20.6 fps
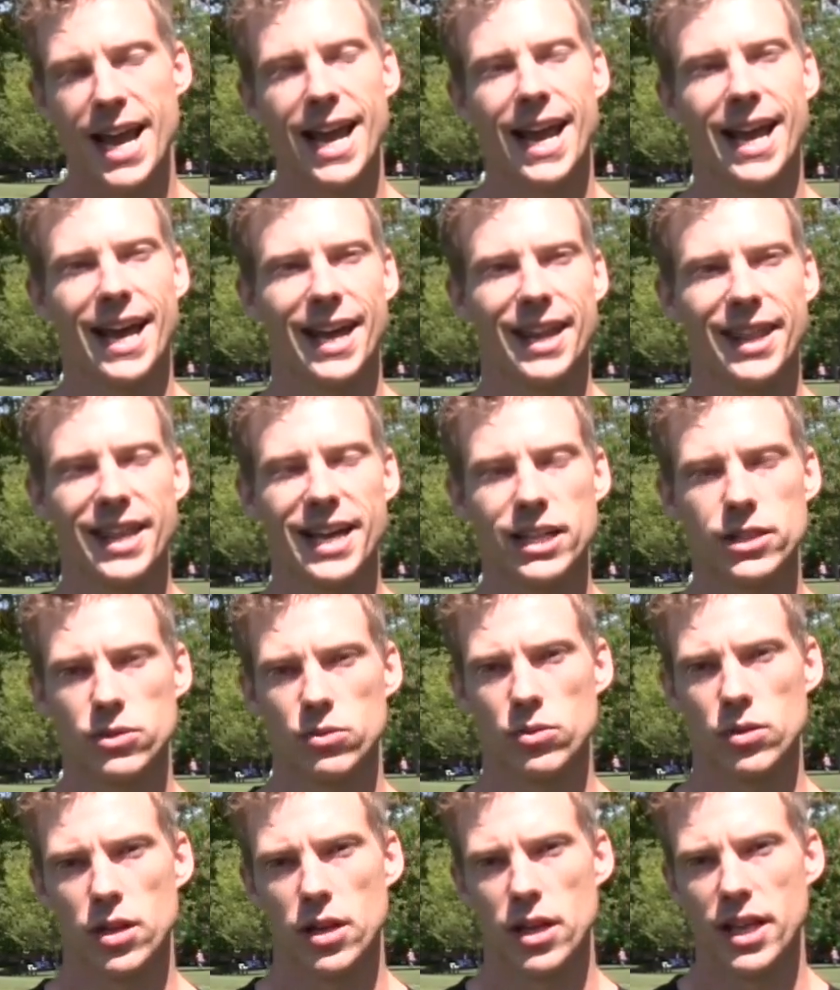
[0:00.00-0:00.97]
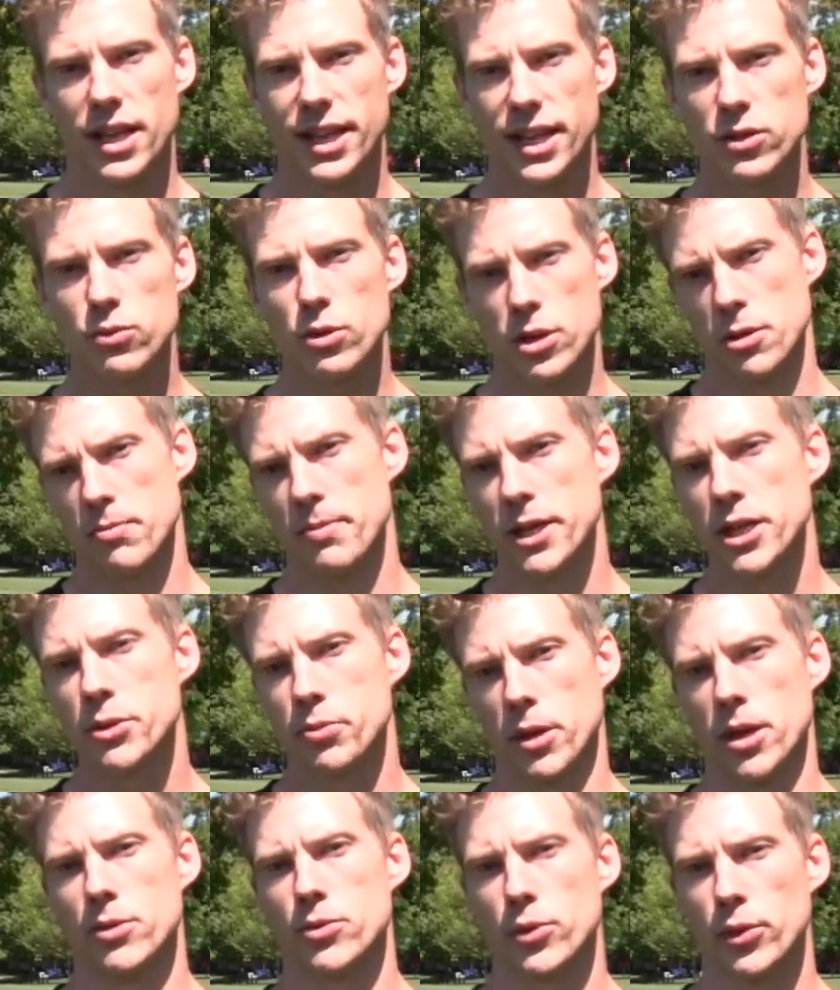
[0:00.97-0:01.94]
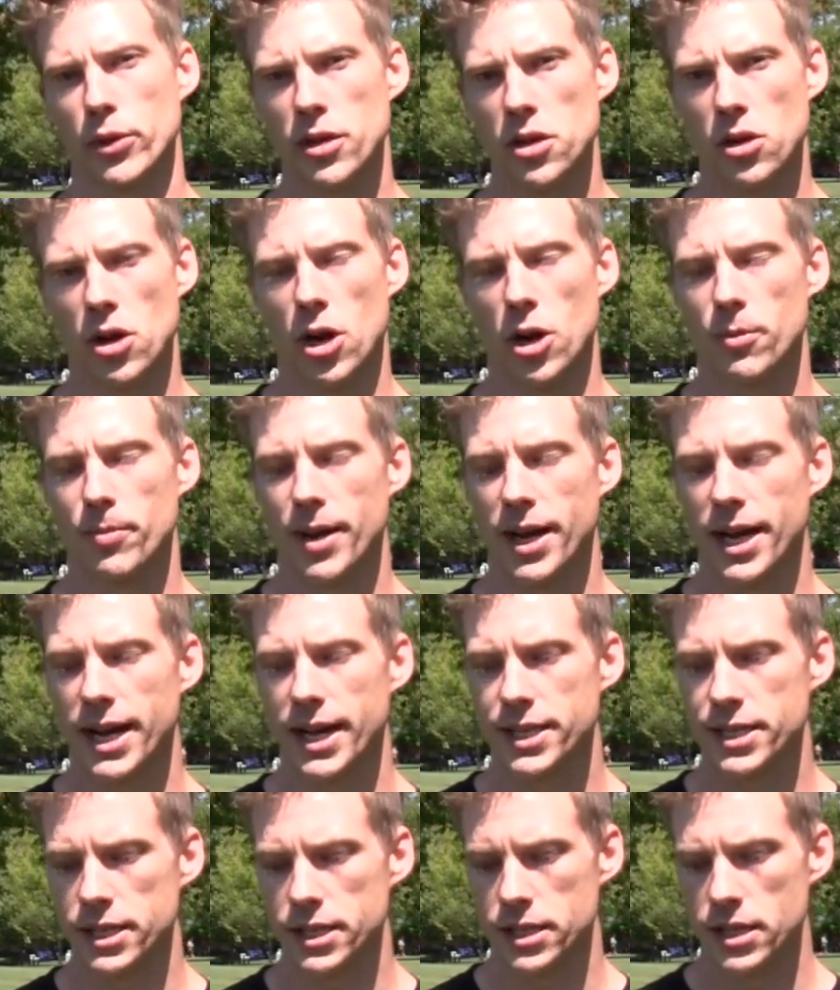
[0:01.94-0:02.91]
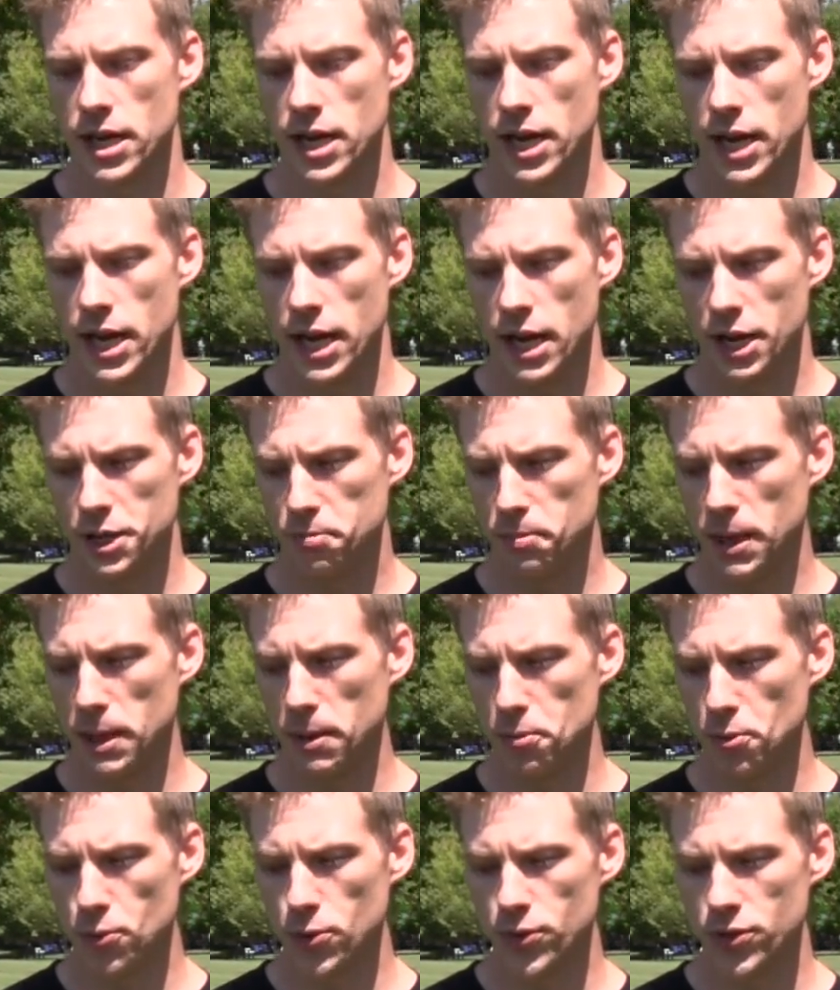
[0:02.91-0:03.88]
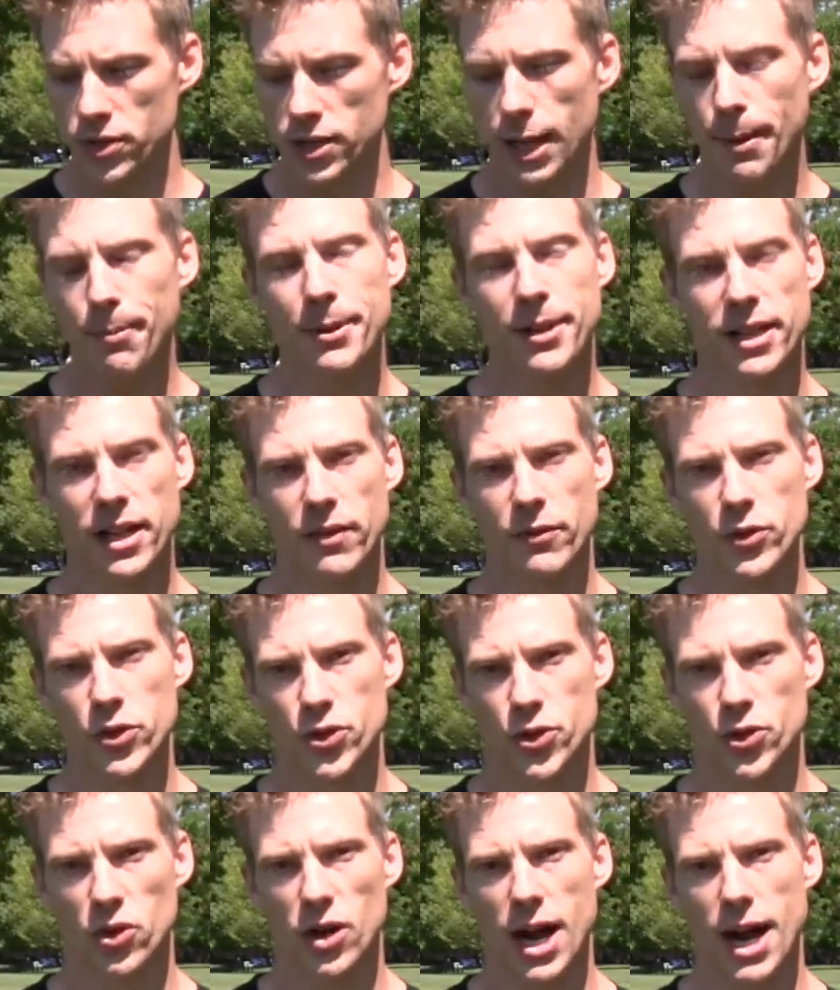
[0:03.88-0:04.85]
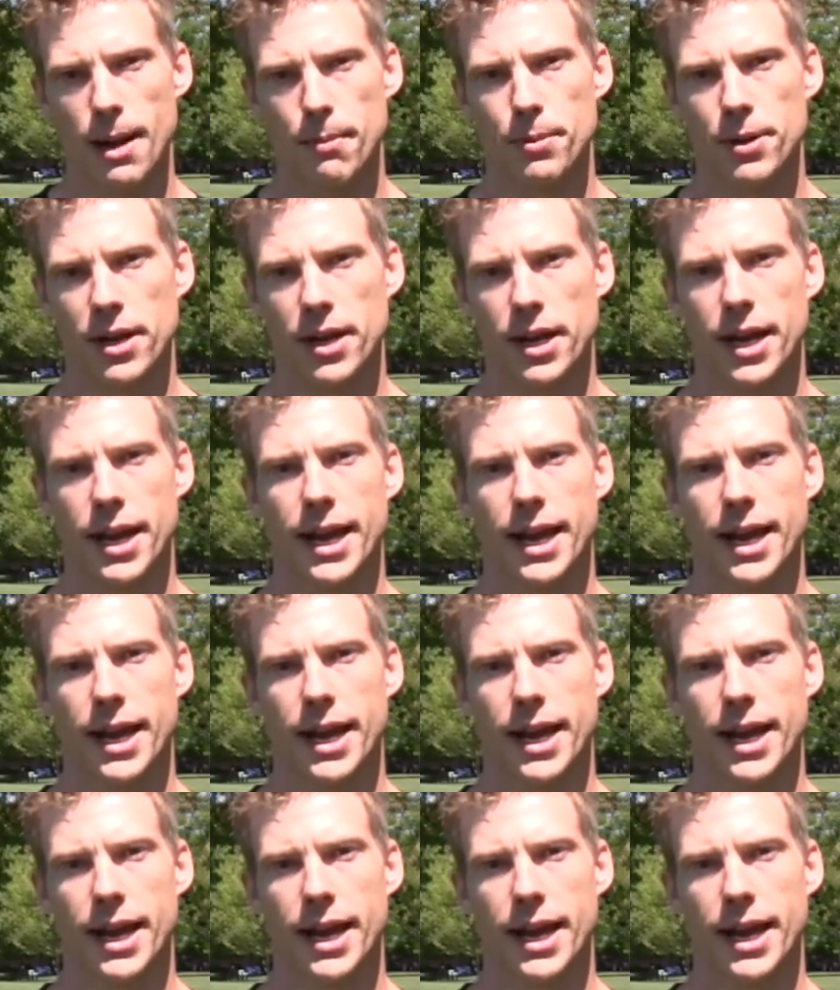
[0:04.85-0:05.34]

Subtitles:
And that's one of the biggest problems with low carb diets is people's leptin levels drop